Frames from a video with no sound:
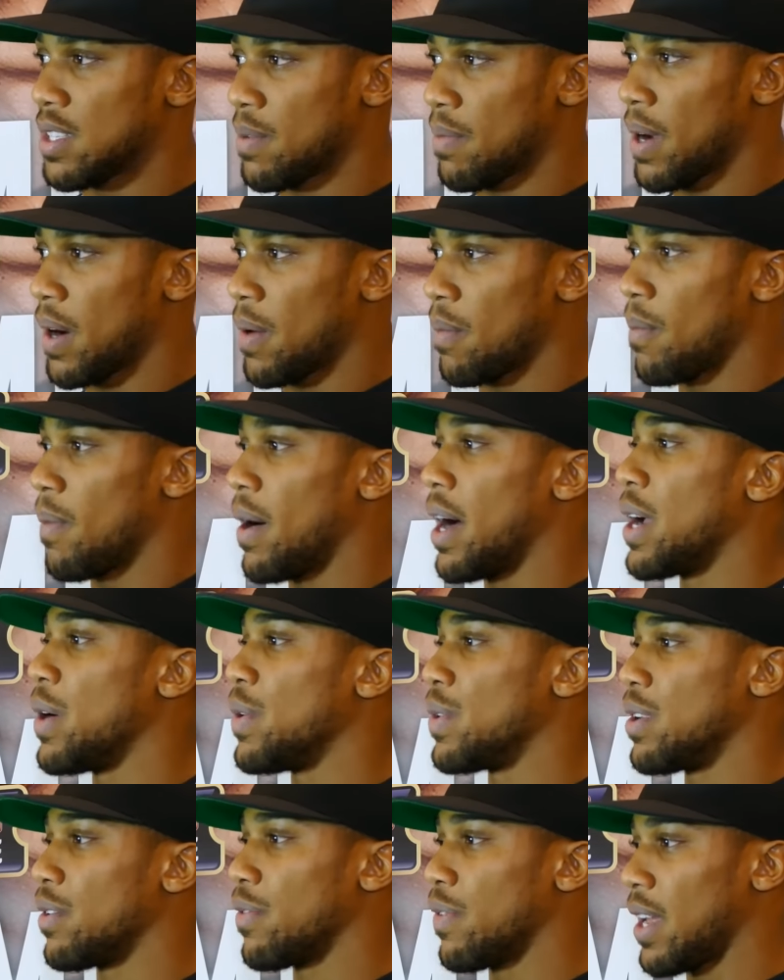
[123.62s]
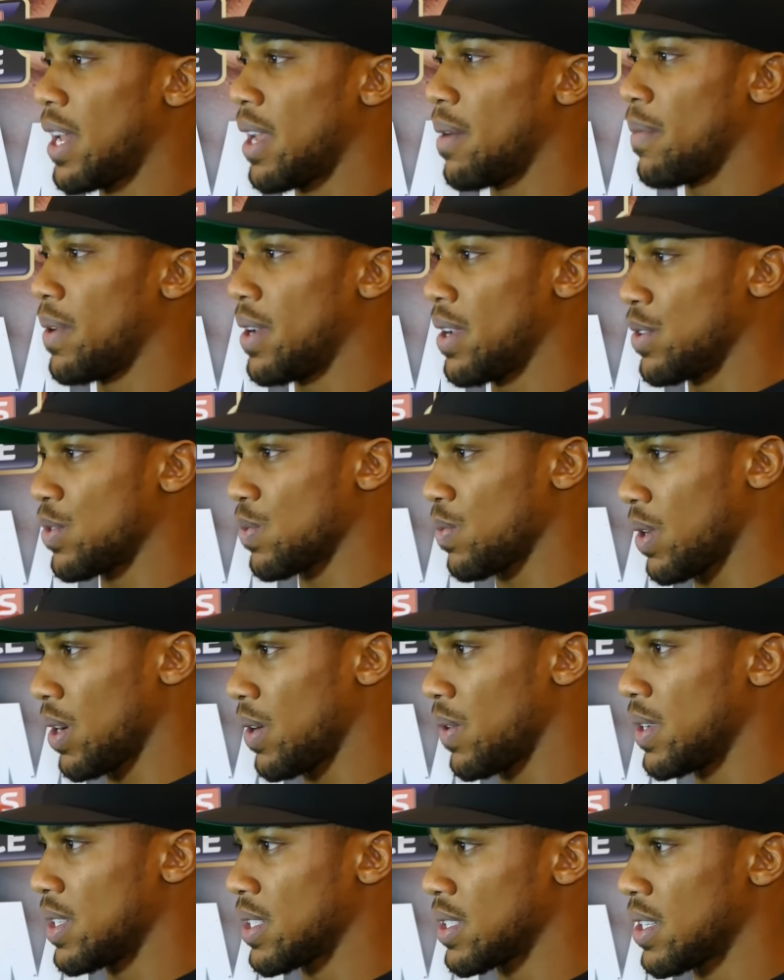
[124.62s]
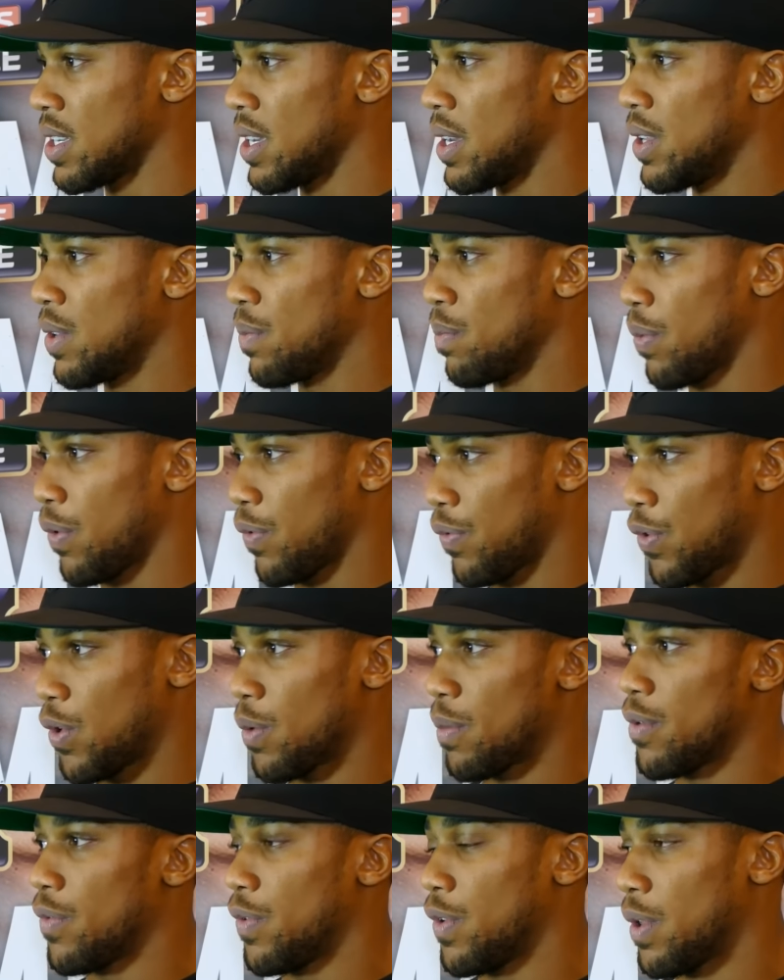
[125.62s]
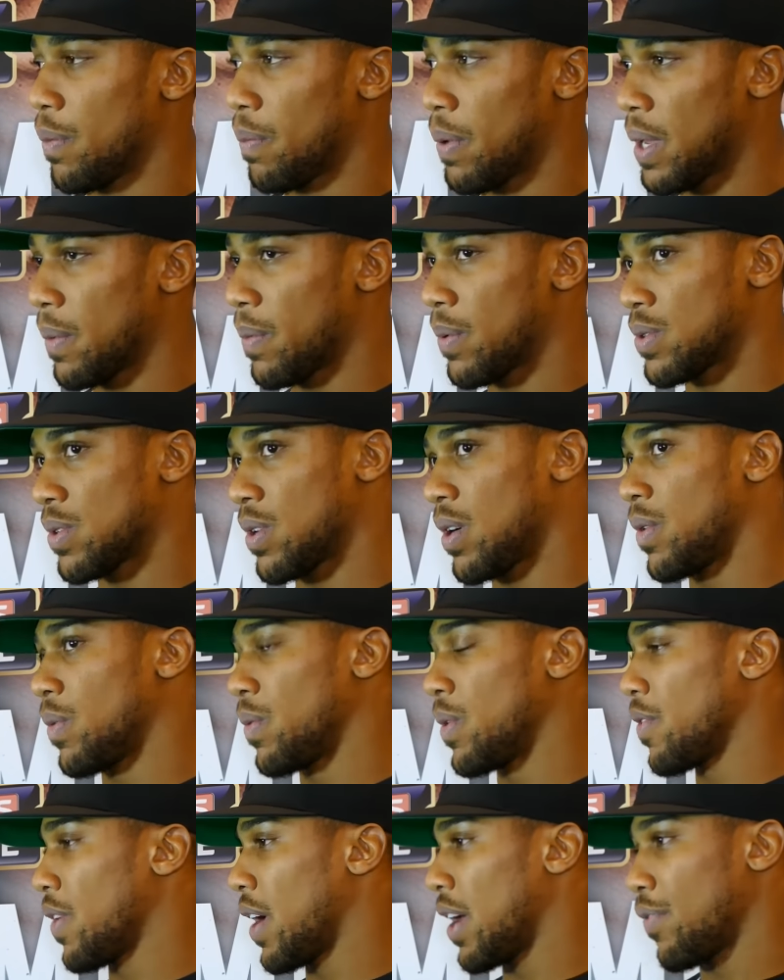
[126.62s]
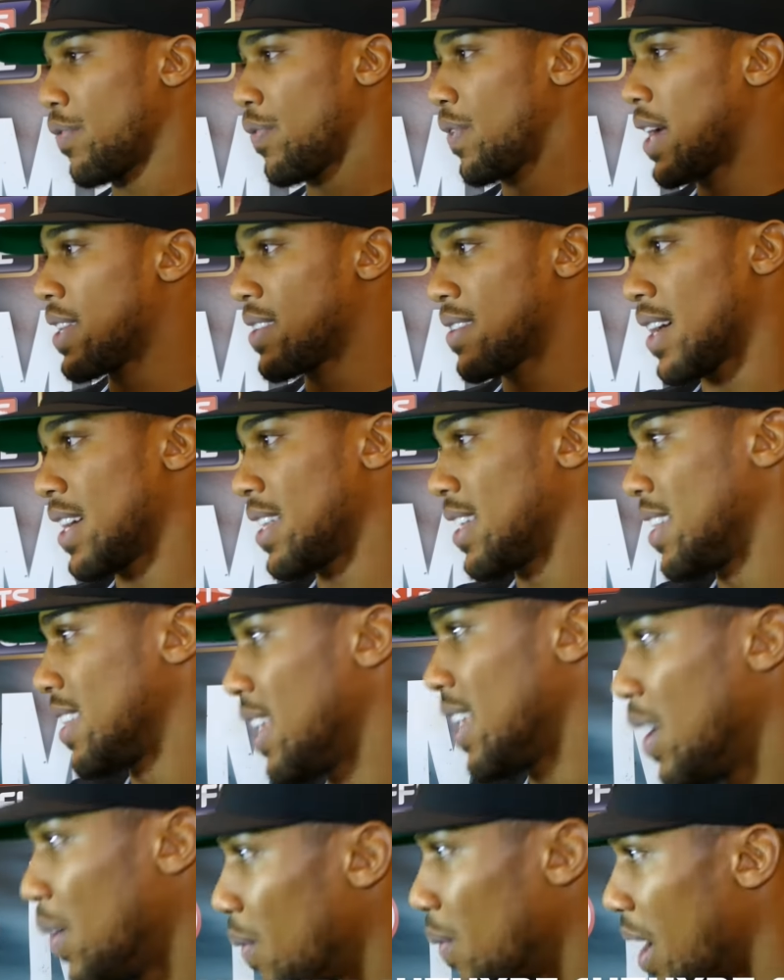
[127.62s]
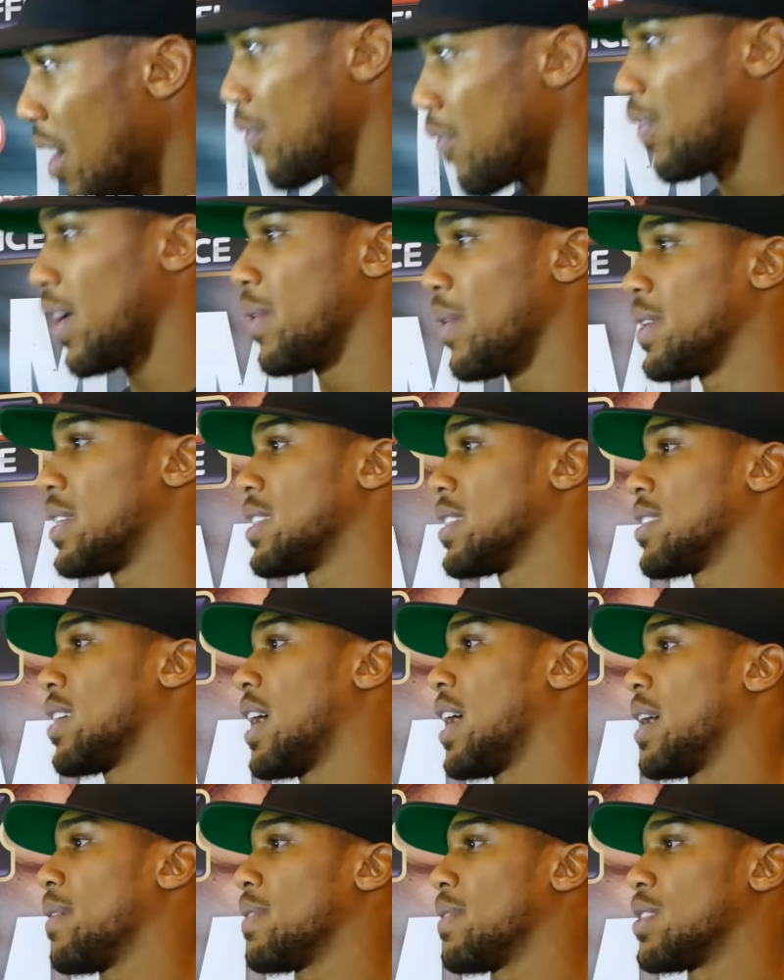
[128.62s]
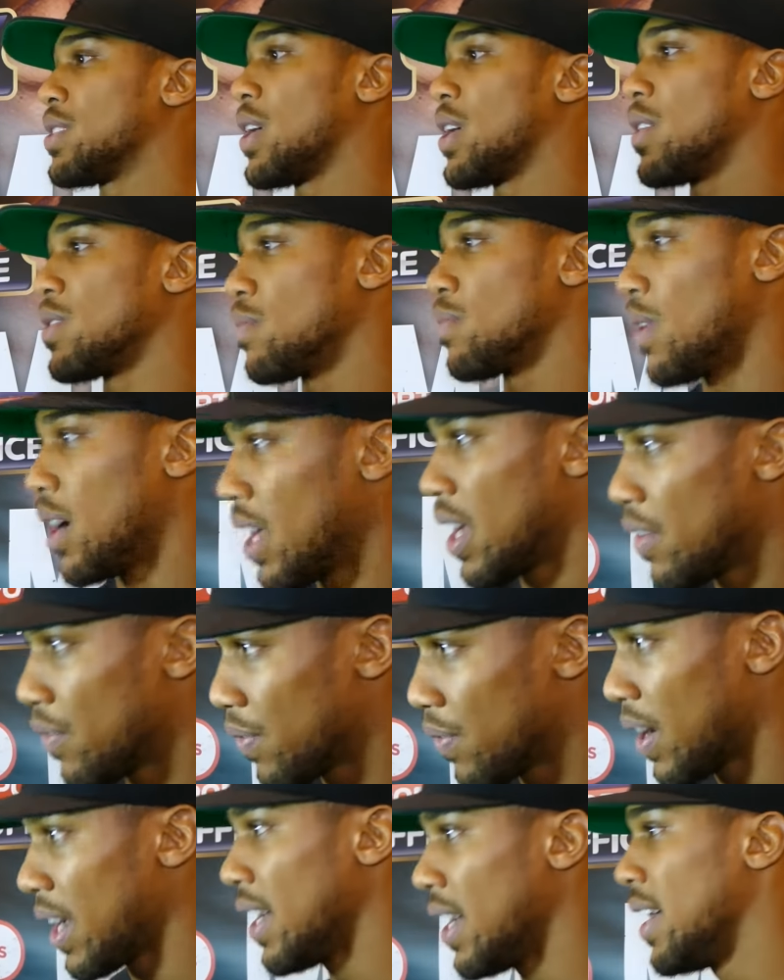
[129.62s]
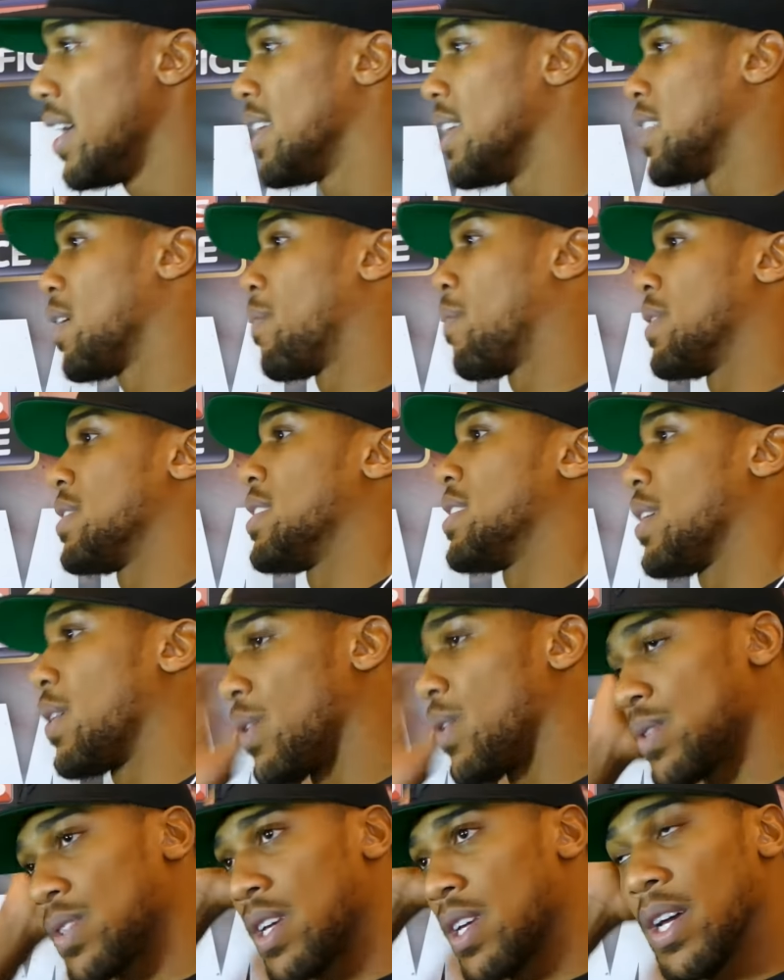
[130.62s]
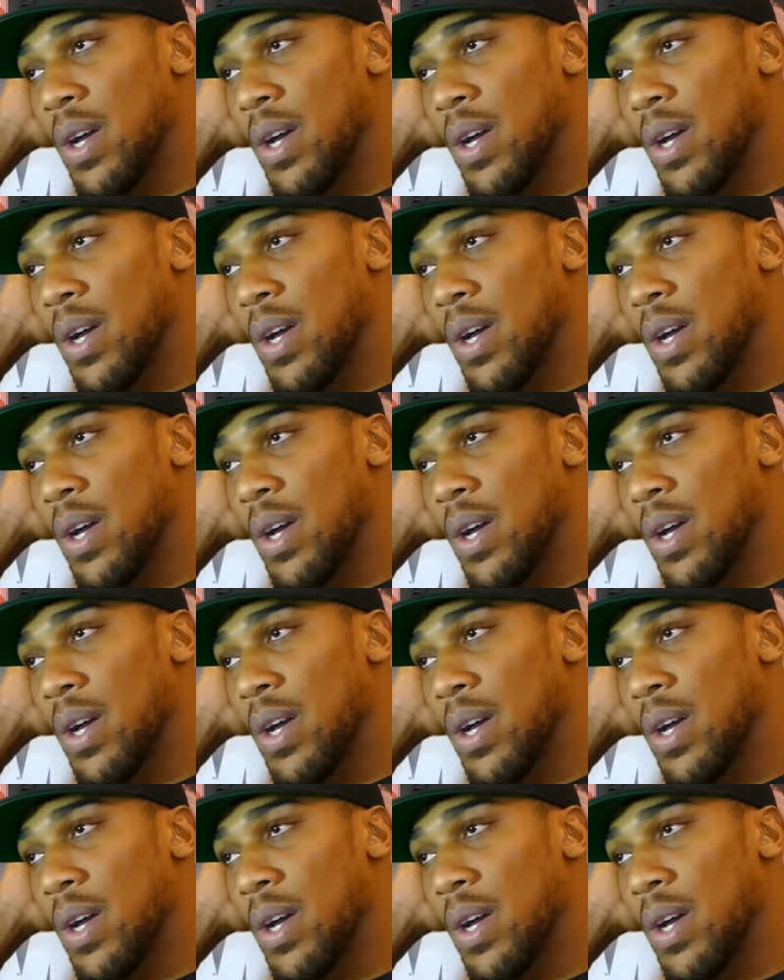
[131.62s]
about my own development as well as performing for the people. So we've had fights like the Dylan White fight, which is hype, the Charles Martin fight, the Brazils,